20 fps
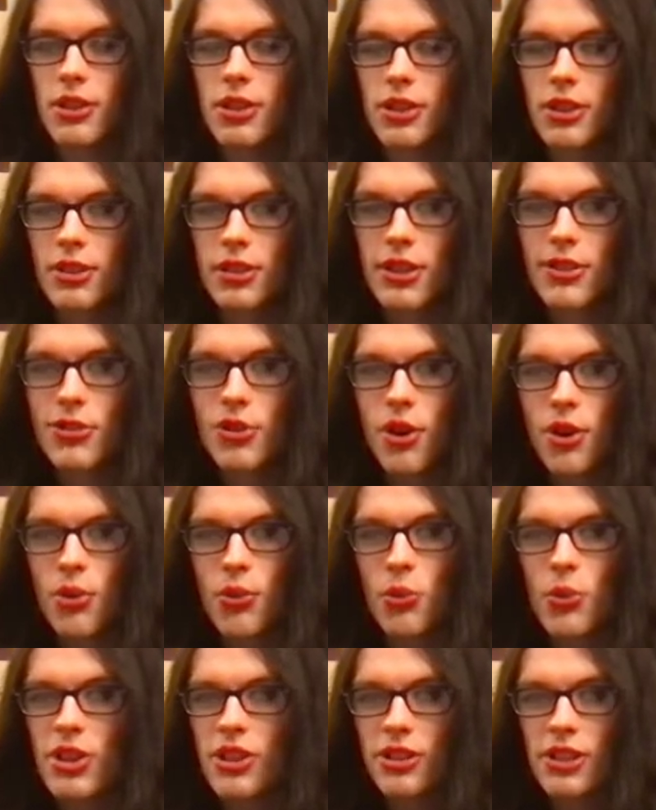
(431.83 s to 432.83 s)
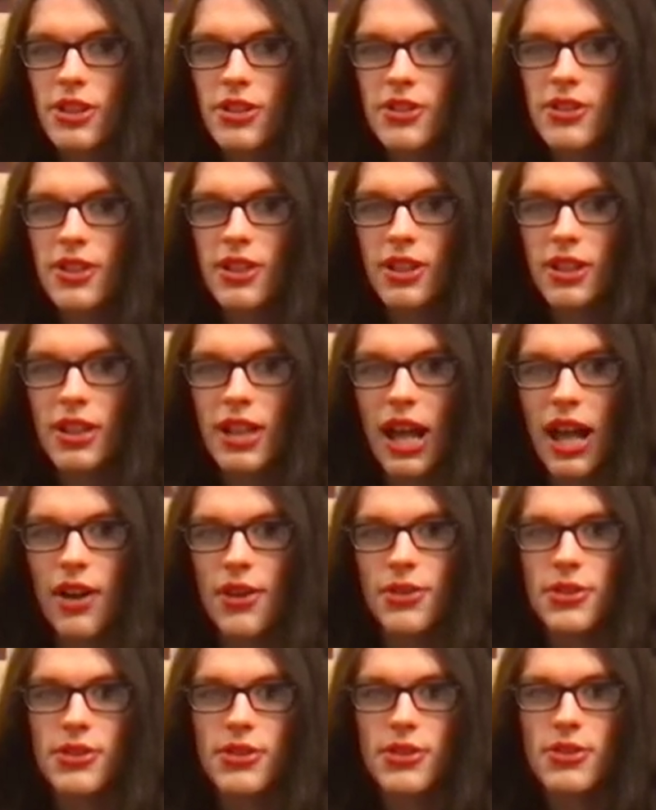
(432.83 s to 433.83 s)
a realistic
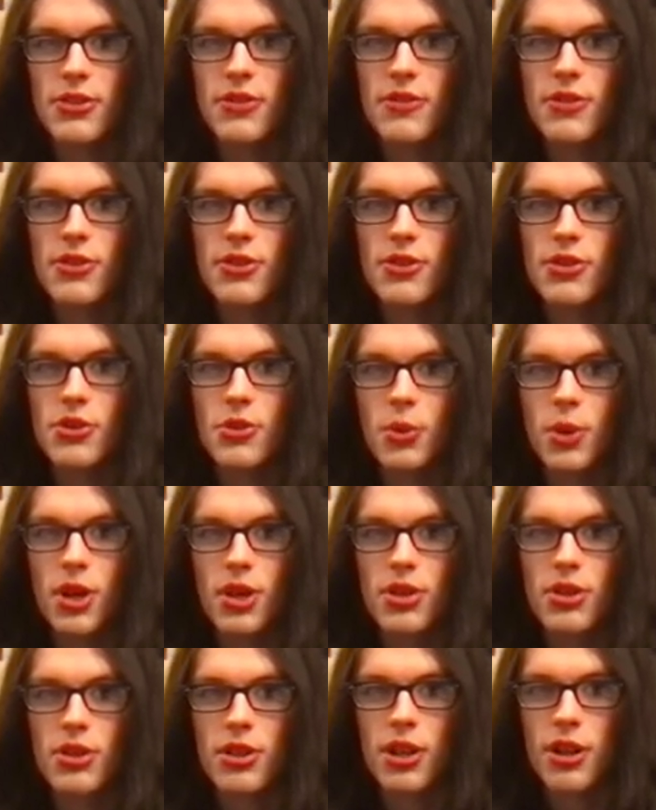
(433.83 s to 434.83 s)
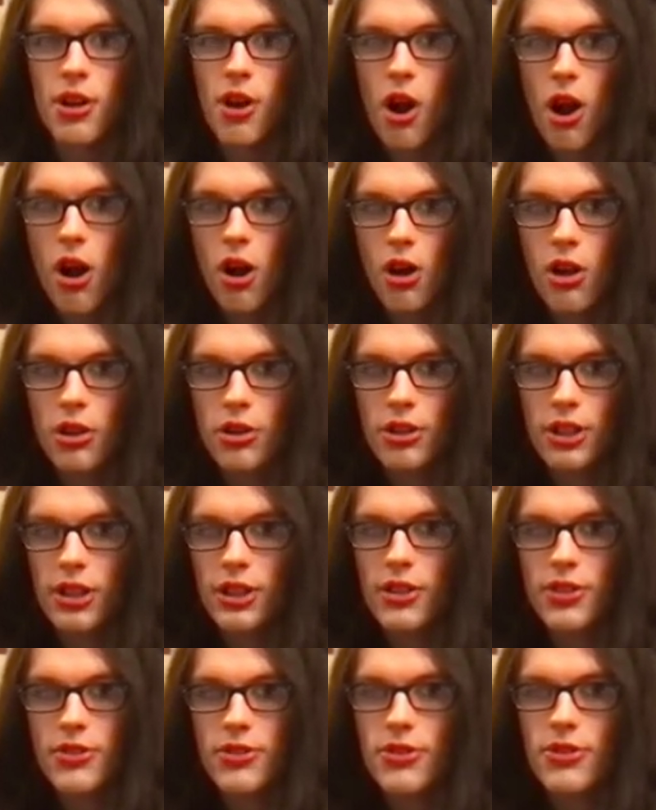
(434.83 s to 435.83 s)
analysis of the situation at all. Like,
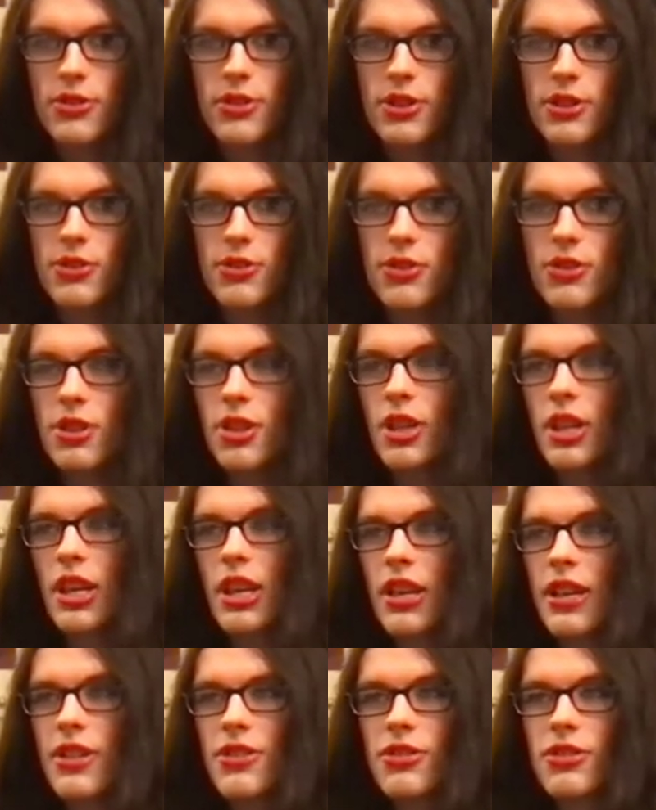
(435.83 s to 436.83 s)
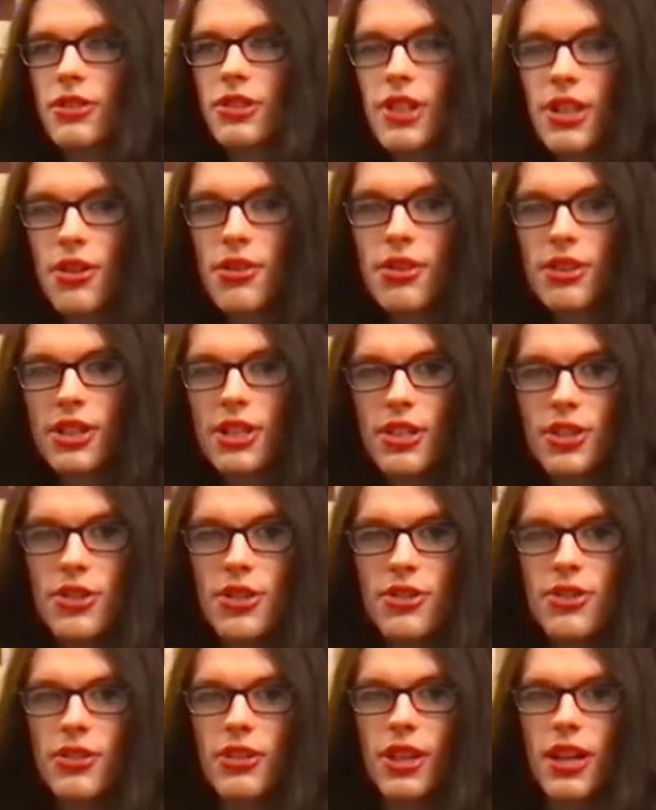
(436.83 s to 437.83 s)
it's literally
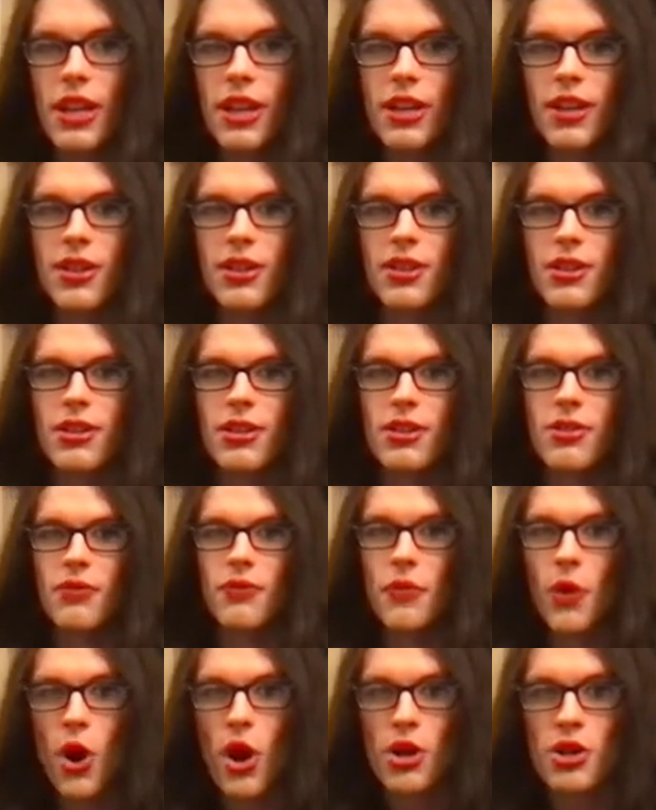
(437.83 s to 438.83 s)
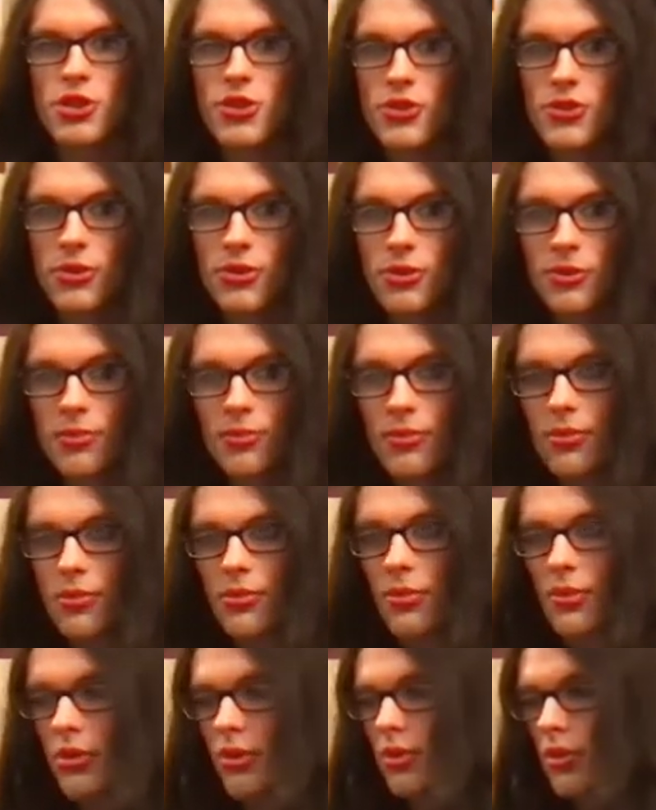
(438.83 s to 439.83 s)
just like Voshism,
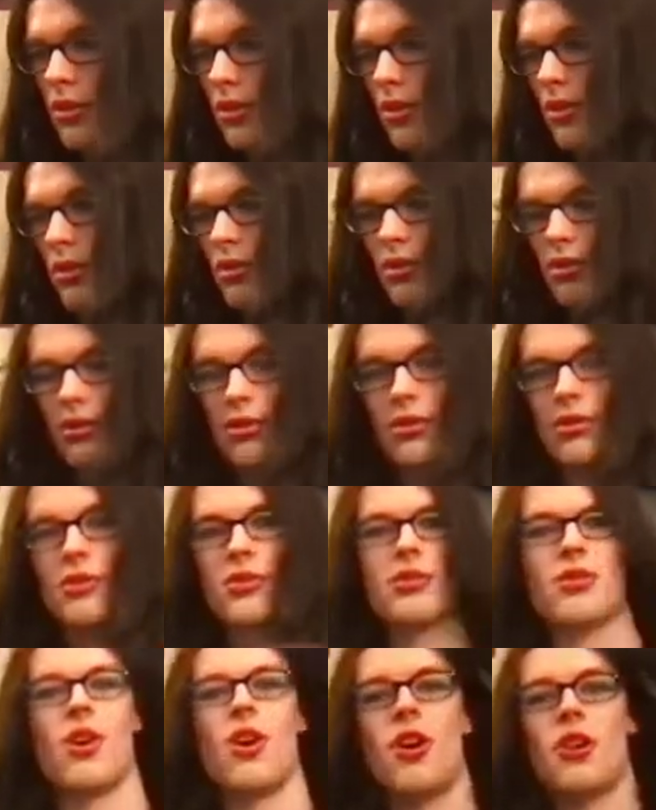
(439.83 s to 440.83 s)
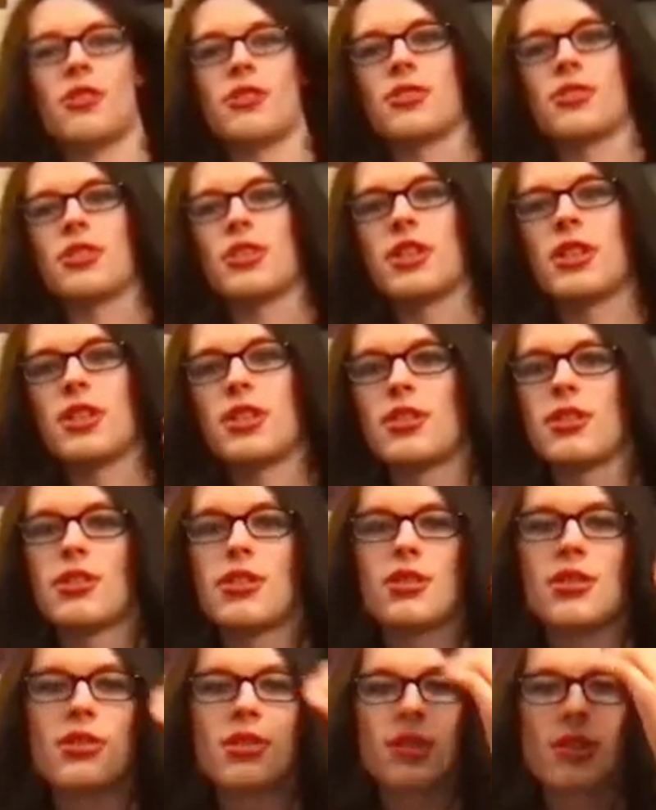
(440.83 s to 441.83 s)
honestly.
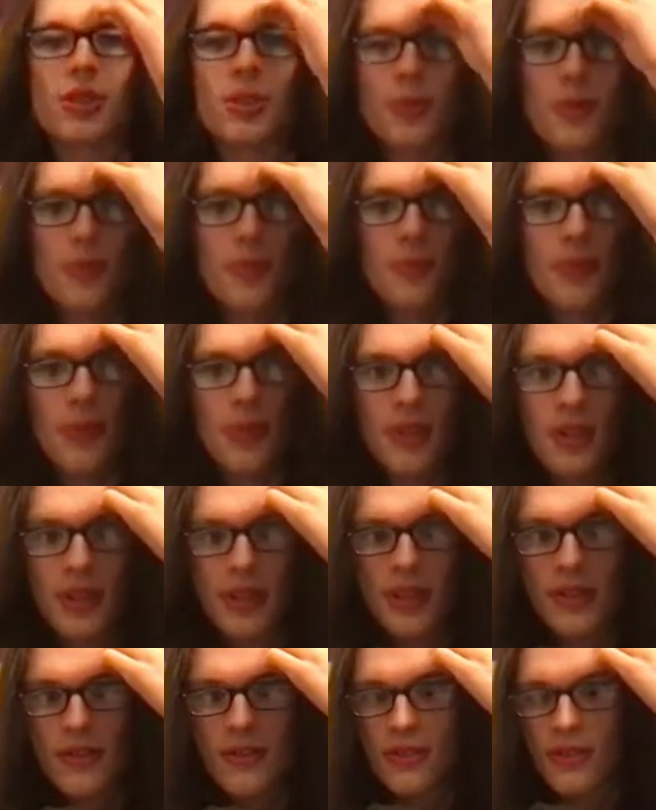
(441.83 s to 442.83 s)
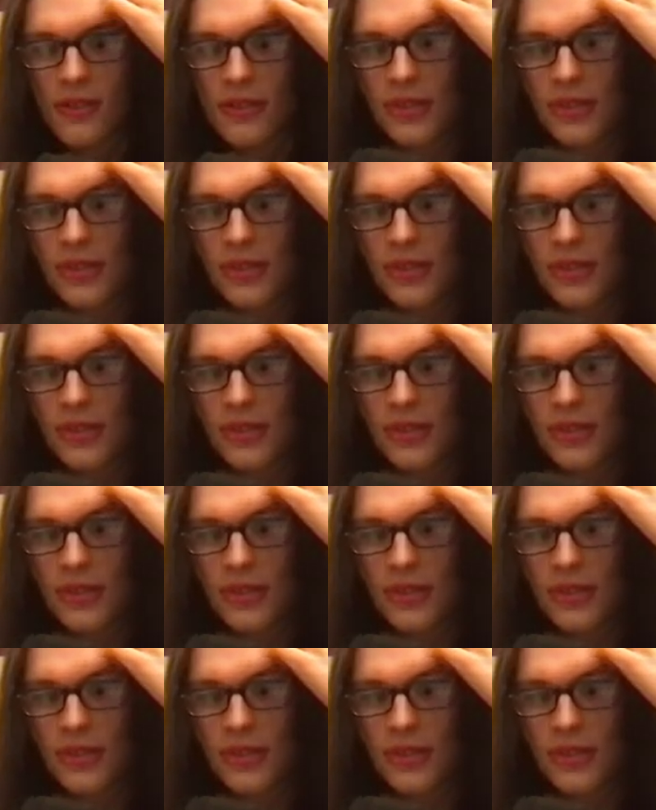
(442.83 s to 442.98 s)
And